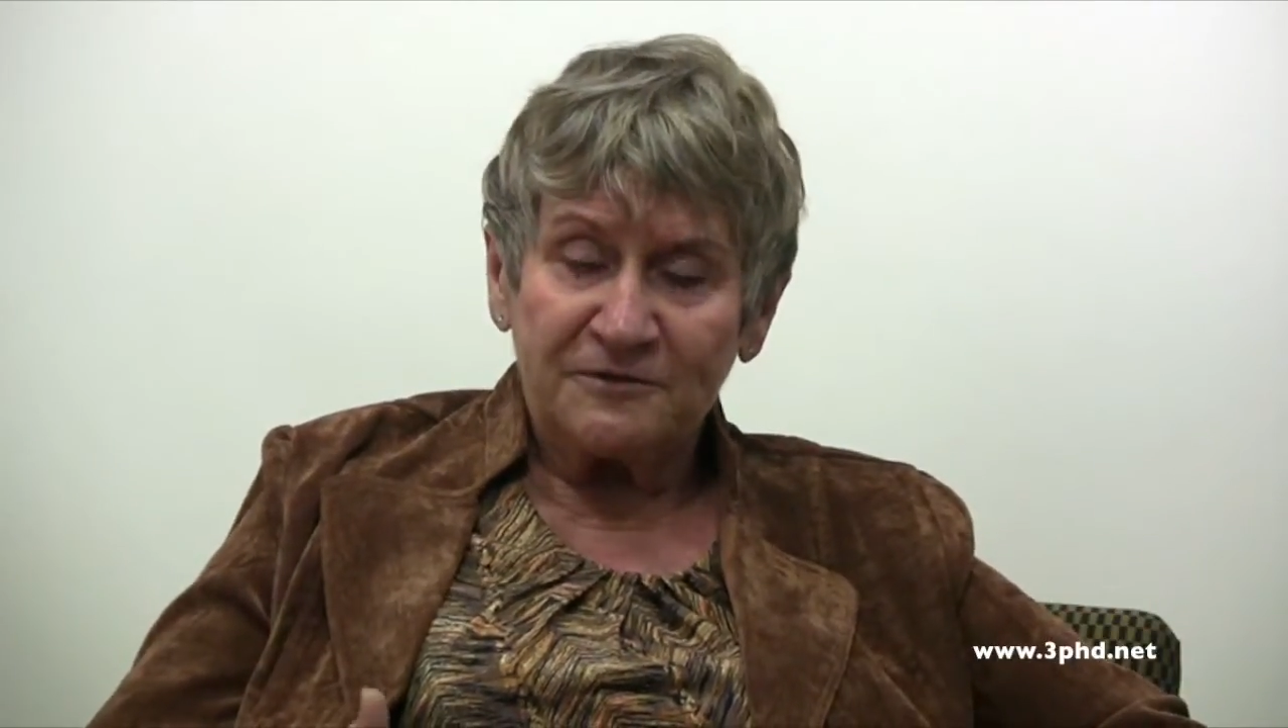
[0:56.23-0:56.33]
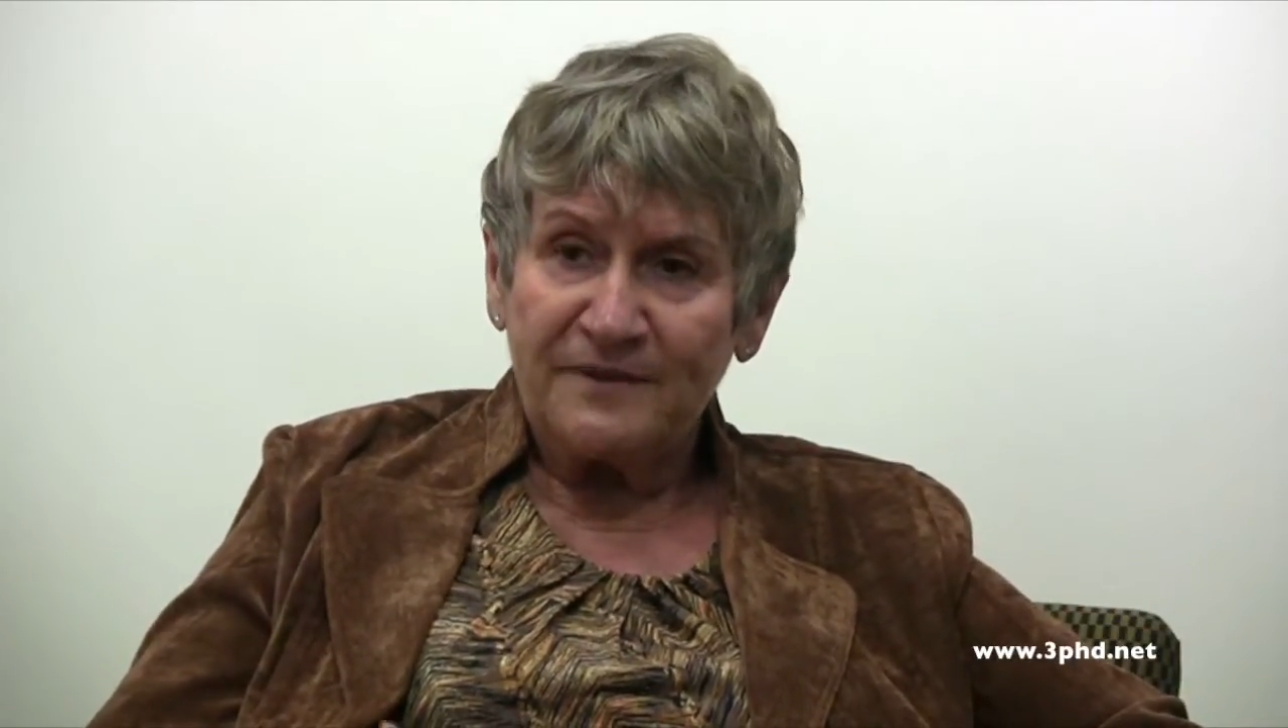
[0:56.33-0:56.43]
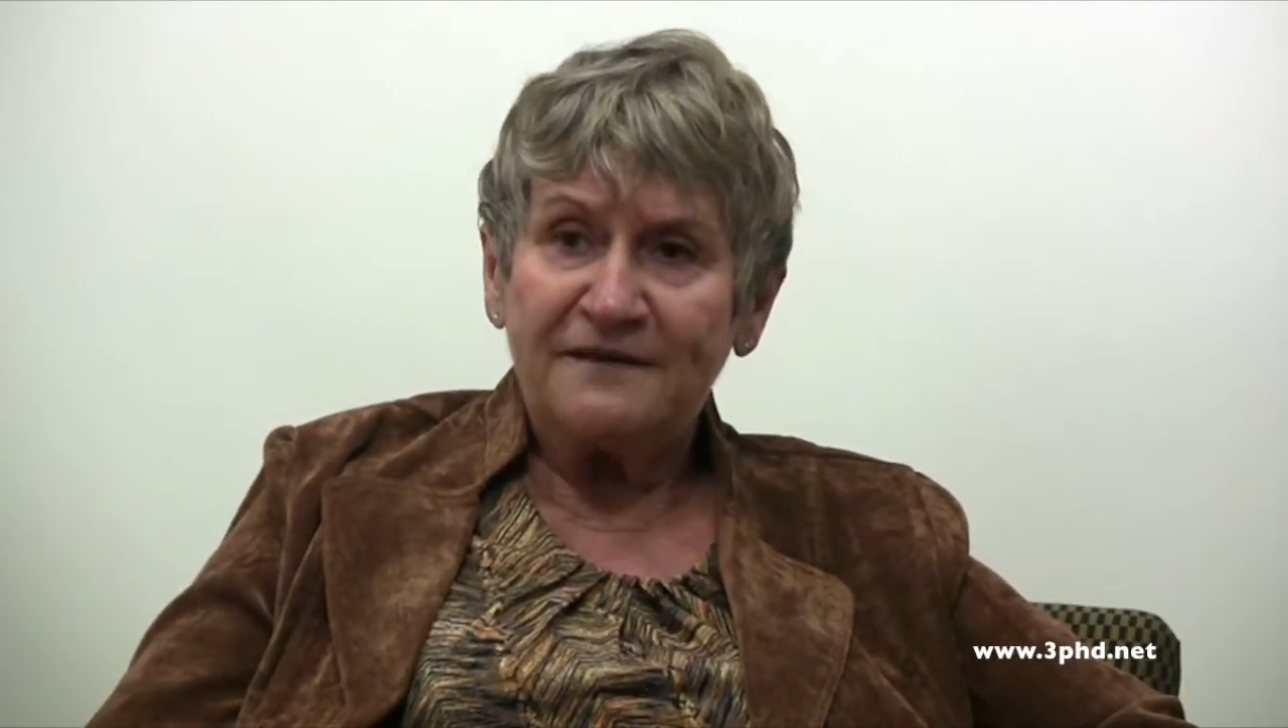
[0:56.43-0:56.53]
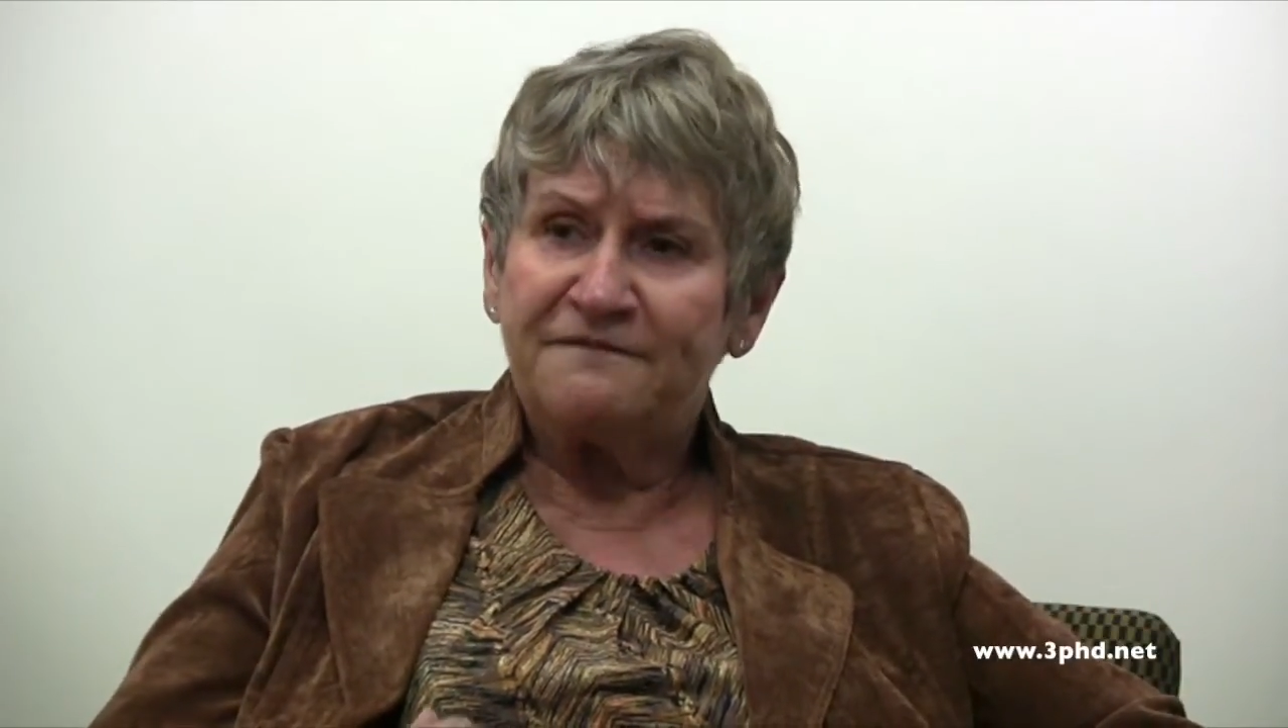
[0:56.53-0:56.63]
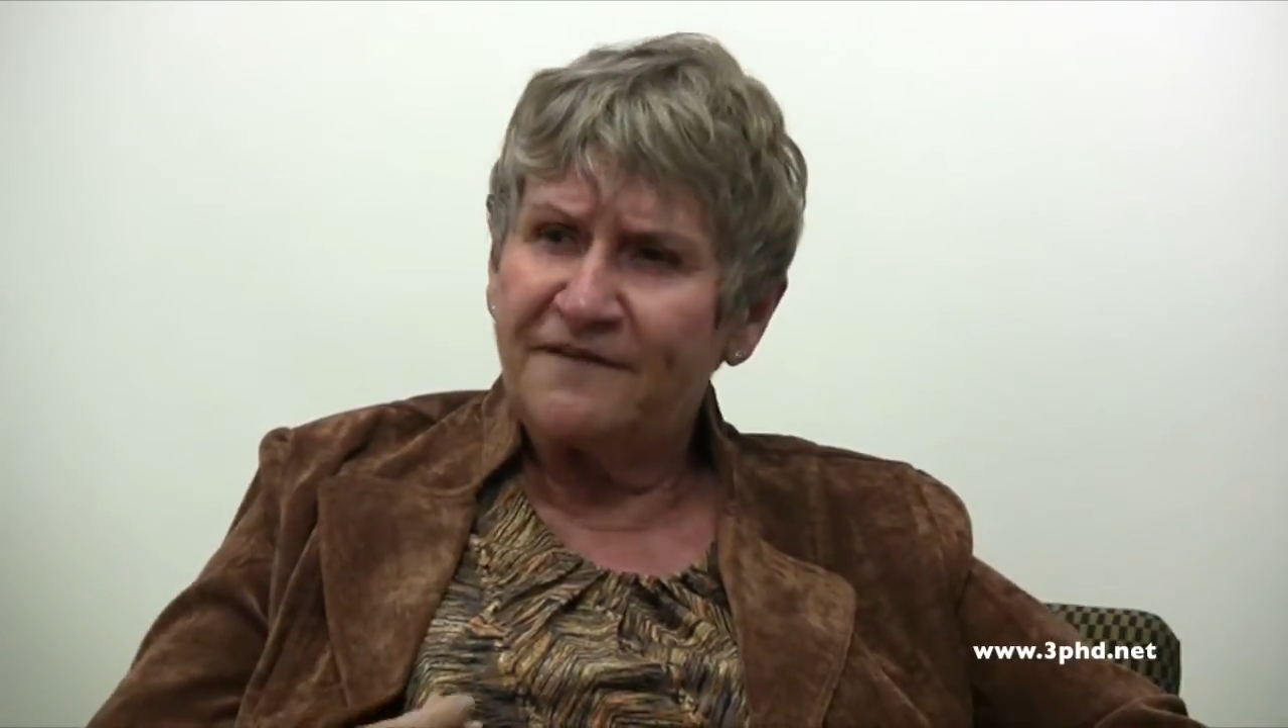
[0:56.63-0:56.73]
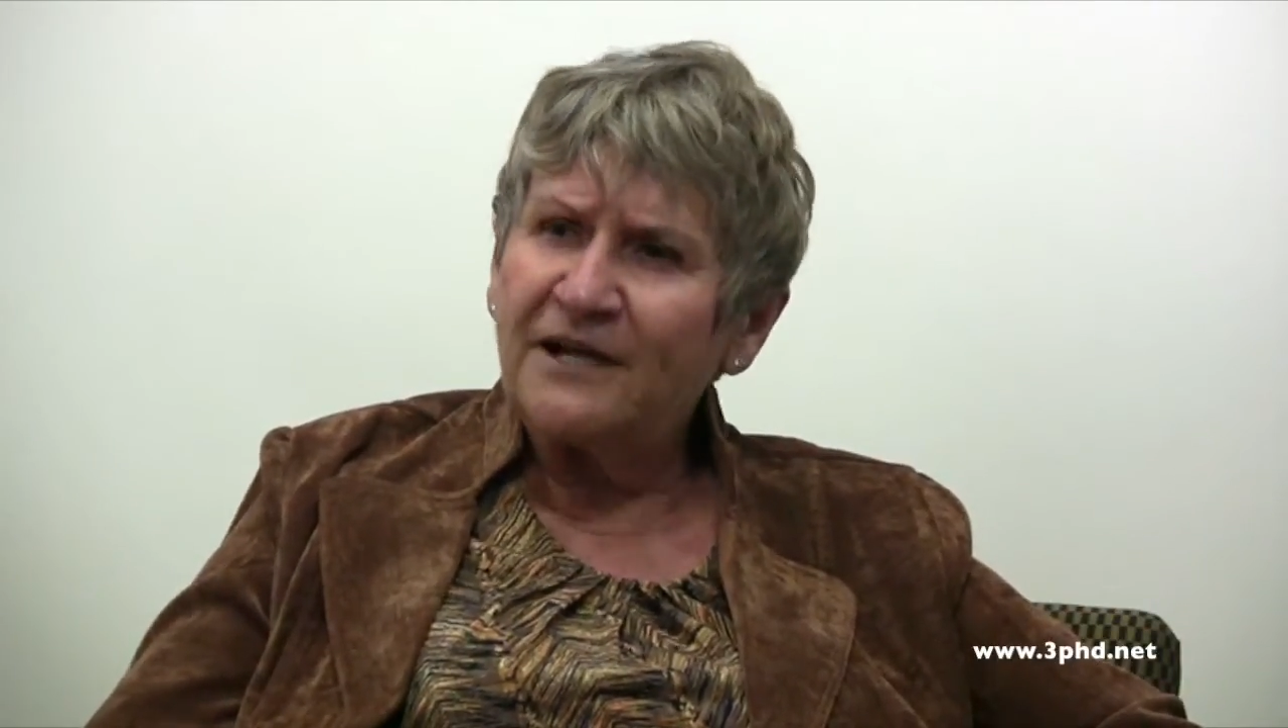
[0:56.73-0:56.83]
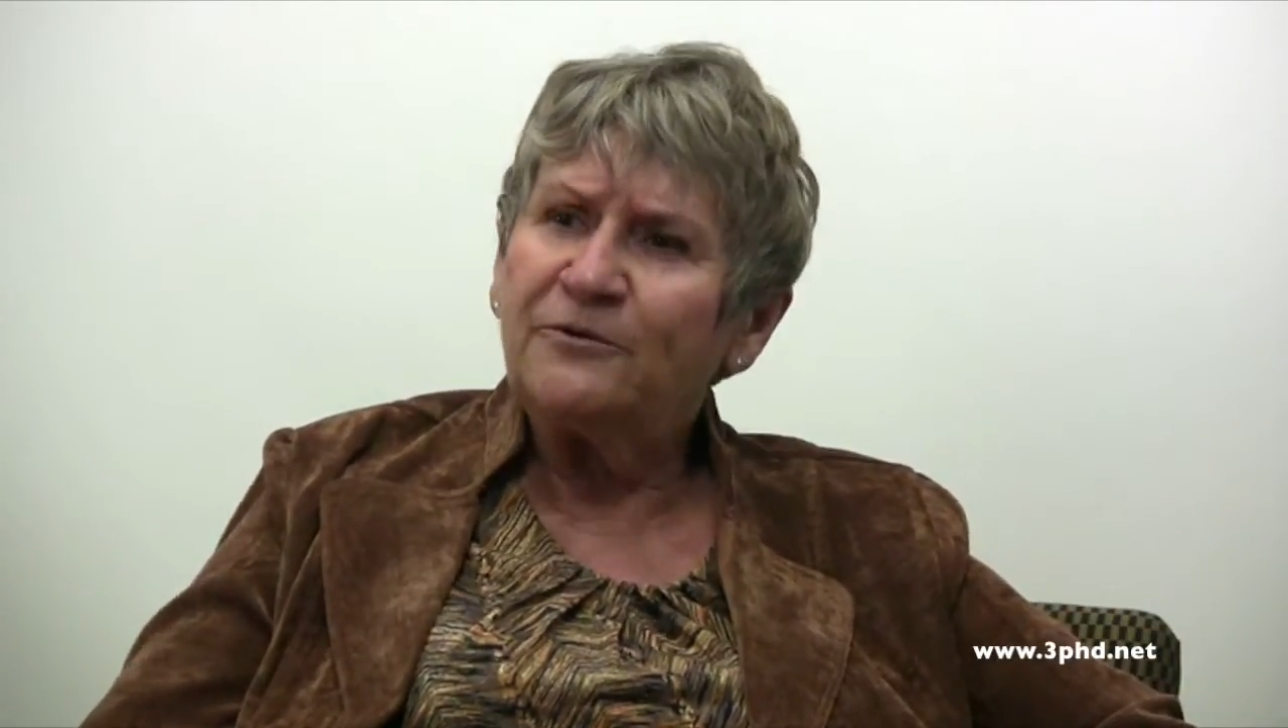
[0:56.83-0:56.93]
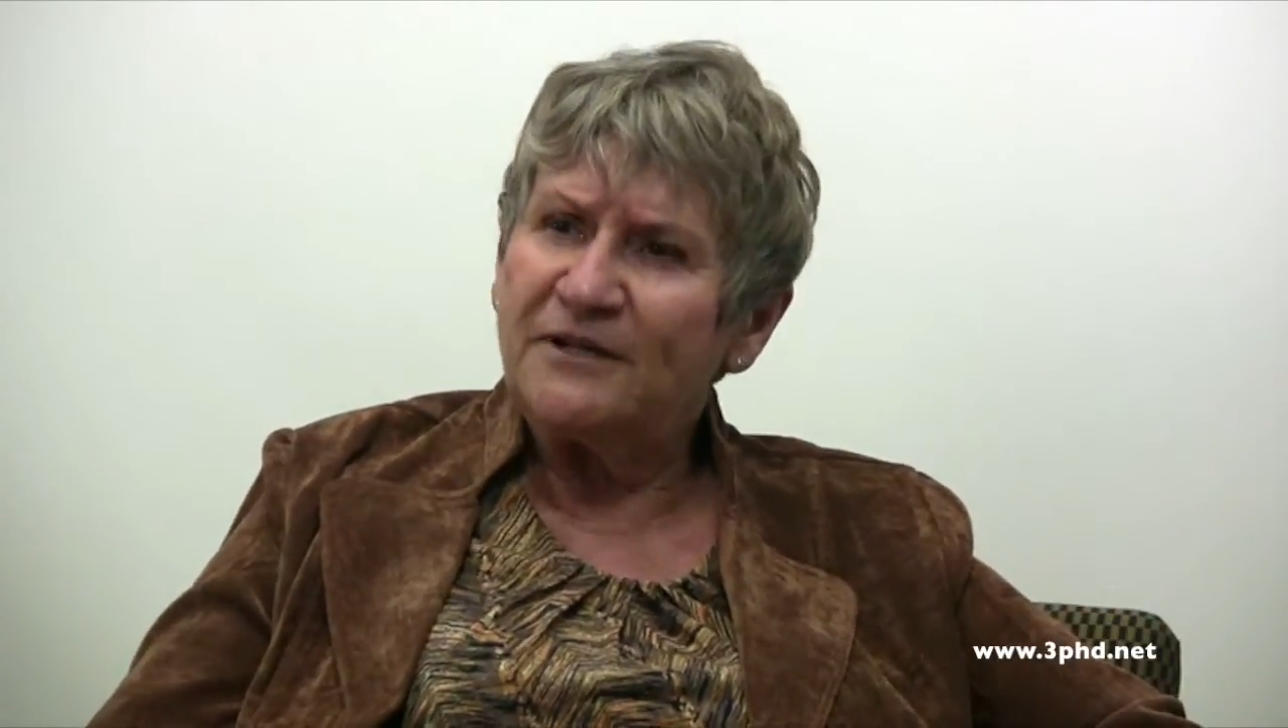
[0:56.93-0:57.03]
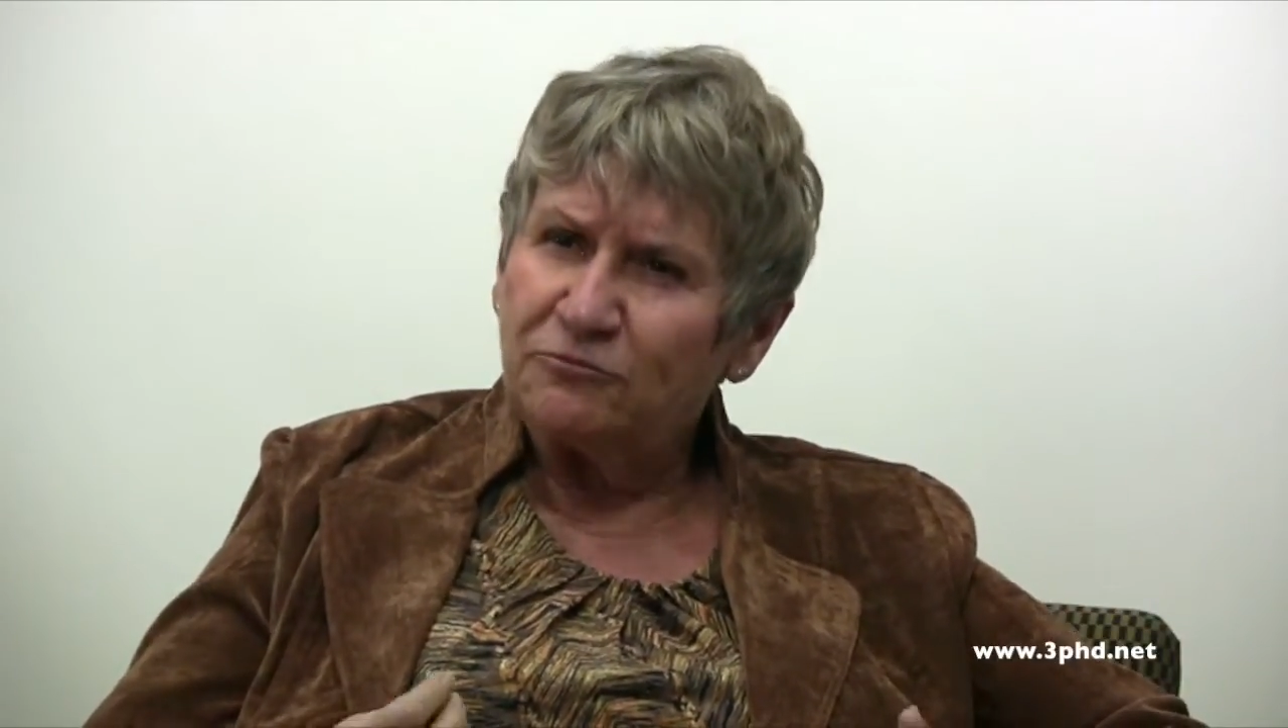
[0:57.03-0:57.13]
me very